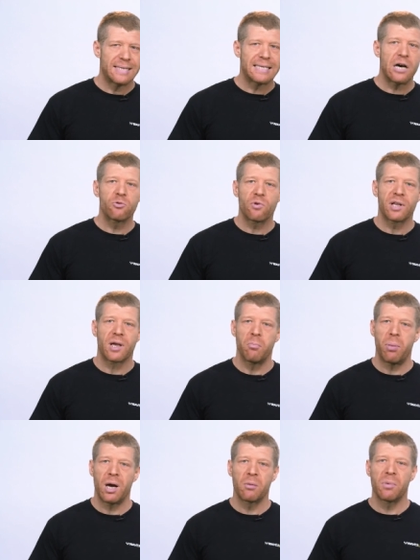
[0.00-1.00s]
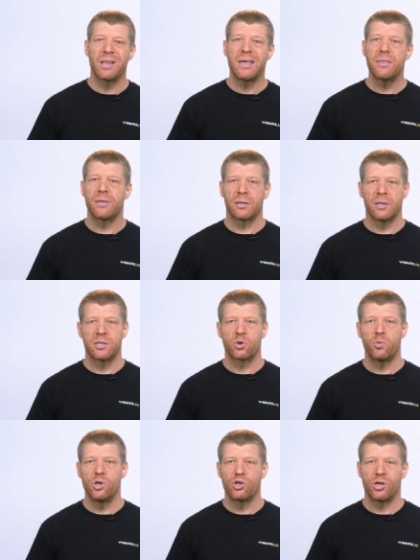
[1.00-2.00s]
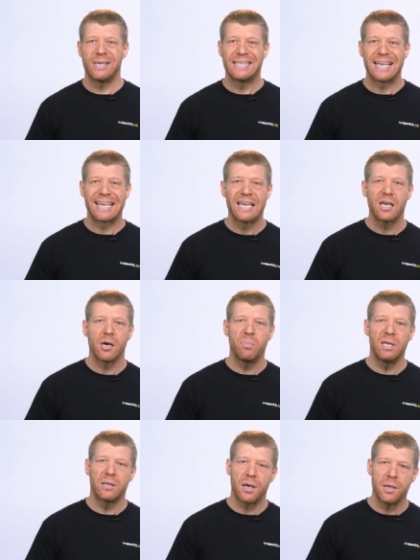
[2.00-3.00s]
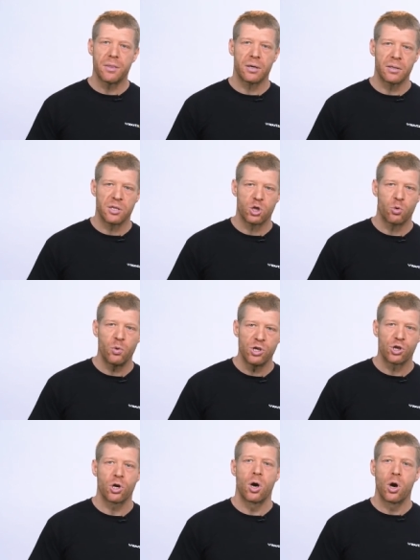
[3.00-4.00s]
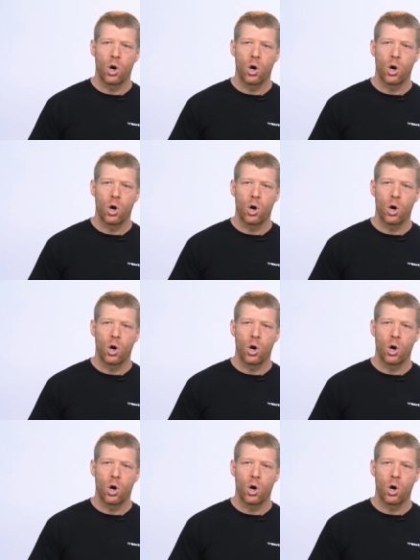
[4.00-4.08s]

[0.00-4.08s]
SoundGrid-compatible Ethernet switch is a gigabit Ethernet switch